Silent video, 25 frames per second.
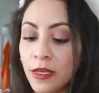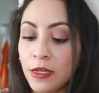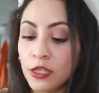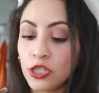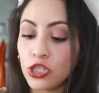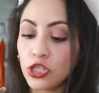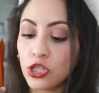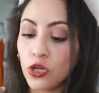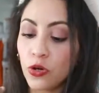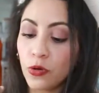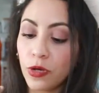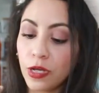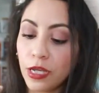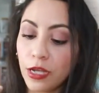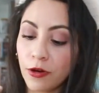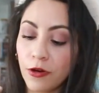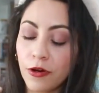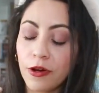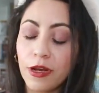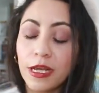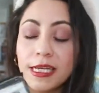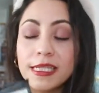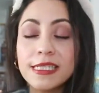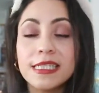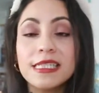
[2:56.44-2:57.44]
So here
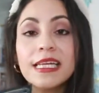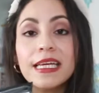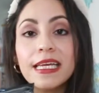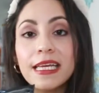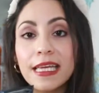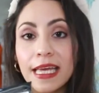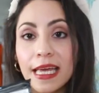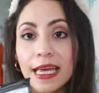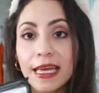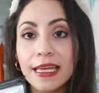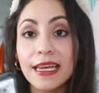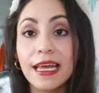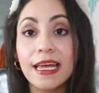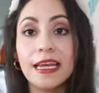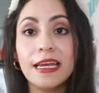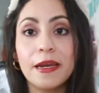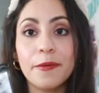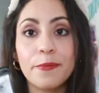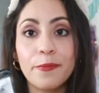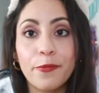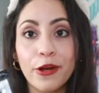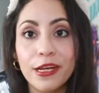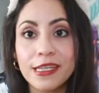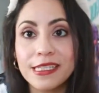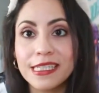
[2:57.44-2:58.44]
is the kit and
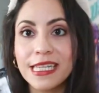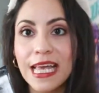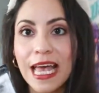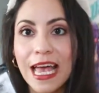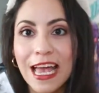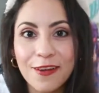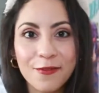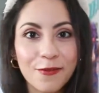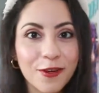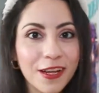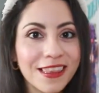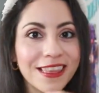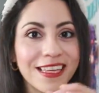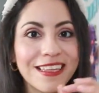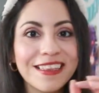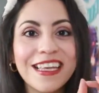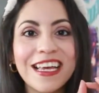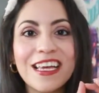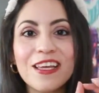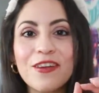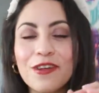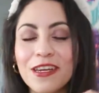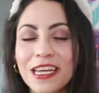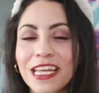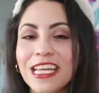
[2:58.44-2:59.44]
it brings everything that
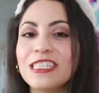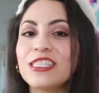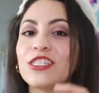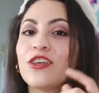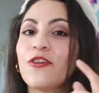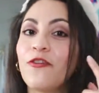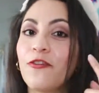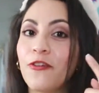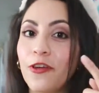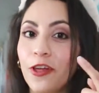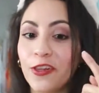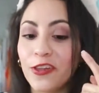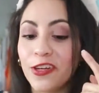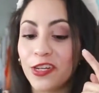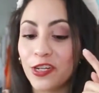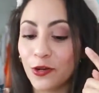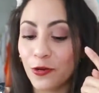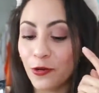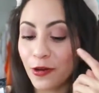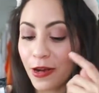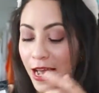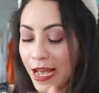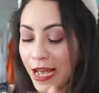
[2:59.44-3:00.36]
you need to fill in your